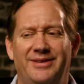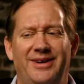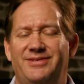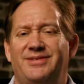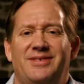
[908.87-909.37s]

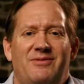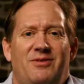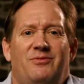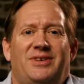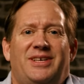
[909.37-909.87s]
I
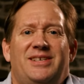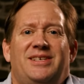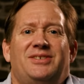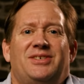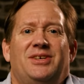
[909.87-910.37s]
mean, what can
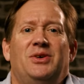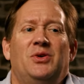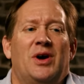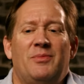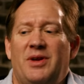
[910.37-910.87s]
you
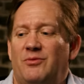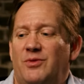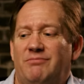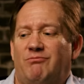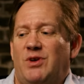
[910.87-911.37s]
do? I
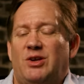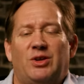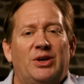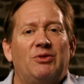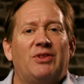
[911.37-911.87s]
mean, we
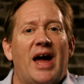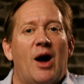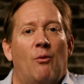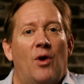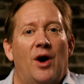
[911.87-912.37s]
cleared
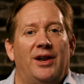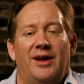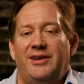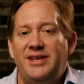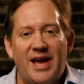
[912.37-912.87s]
that
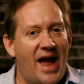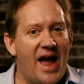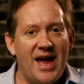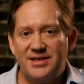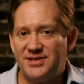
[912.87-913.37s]
one. You
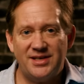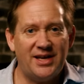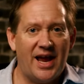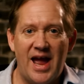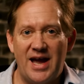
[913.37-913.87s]
asked and
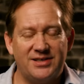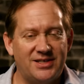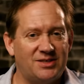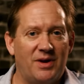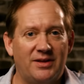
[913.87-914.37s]
you
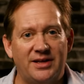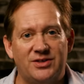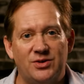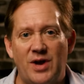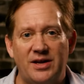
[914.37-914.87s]
asked. You spent
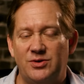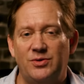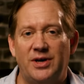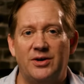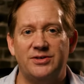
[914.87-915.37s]
like two
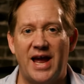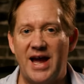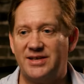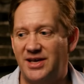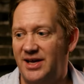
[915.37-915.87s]
years
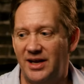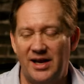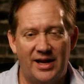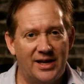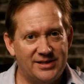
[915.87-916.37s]
asking
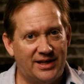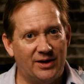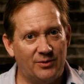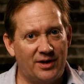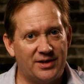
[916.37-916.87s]
to
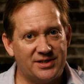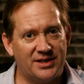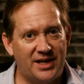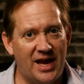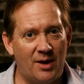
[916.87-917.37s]
get rid of this
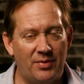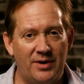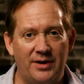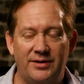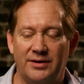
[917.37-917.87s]

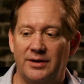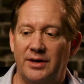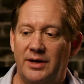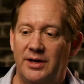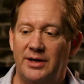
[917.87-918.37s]
encampment.
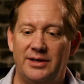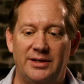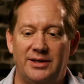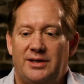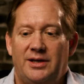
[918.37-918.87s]
And,
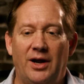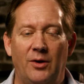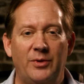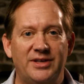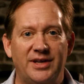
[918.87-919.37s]
you
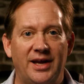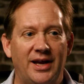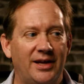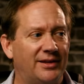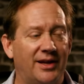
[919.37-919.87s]
know, we
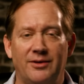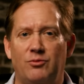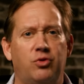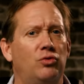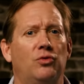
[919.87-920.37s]
did. And
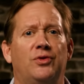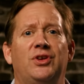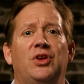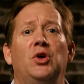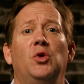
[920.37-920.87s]
then, whew,
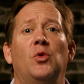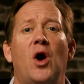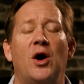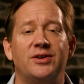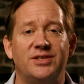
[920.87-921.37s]
you
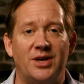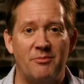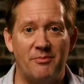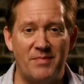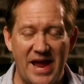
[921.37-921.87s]
are
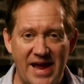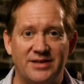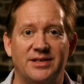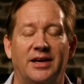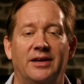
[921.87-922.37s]

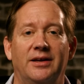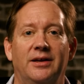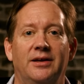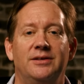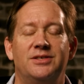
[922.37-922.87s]
demanding.
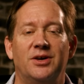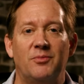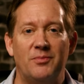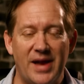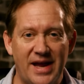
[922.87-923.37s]

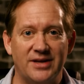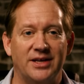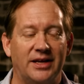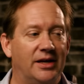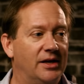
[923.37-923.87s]

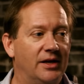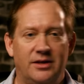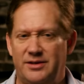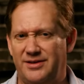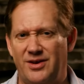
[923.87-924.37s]

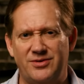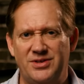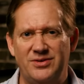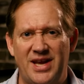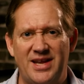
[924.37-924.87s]
Those
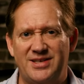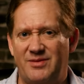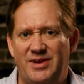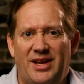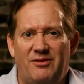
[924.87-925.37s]
new tents,
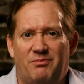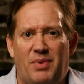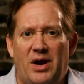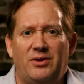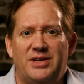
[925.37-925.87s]
I mean, they're
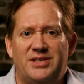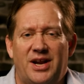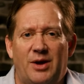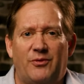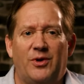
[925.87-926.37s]
barely
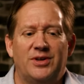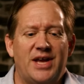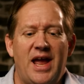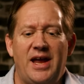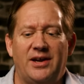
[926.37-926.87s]
set up for a
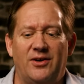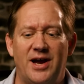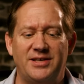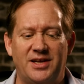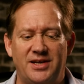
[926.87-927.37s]
day and you're
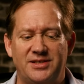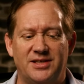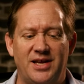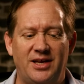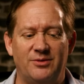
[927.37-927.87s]
asking us
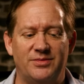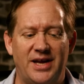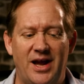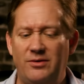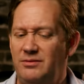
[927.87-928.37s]
to take them
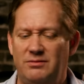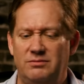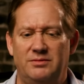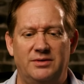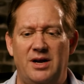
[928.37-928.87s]
down.
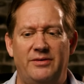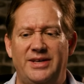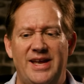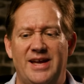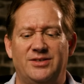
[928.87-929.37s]
Oh, we
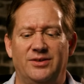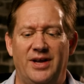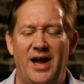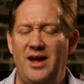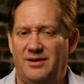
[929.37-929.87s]
can't do
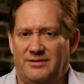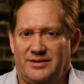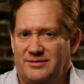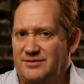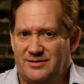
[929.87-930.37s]
that. I
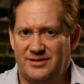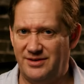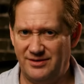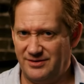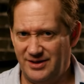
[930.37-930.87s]
mean,
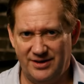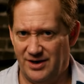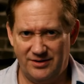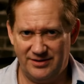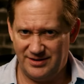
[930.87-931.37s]
you
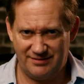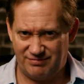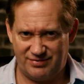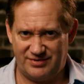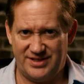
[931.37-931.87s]
know,
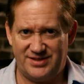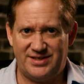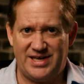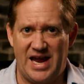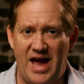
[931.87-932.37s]
it's
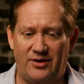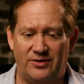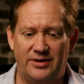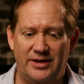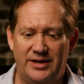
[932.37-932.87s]

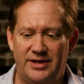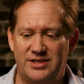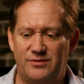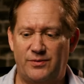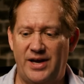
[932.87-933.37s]
Seattle.
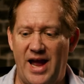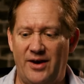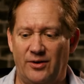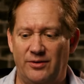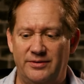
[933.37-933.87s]
It's
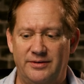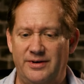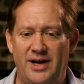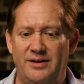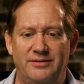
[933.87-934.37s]
Freeattle.
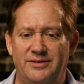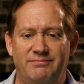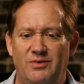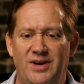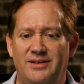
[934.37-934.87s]
We're
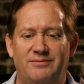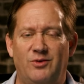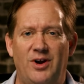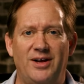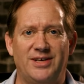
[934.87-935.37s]

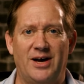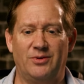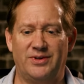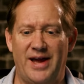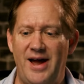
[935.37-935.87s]
not down
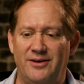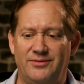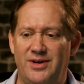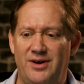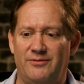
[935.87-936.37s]
with that.
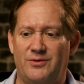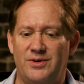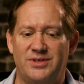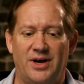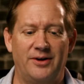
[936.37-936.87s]
No, of
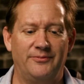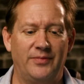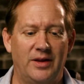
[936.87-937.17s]
course not.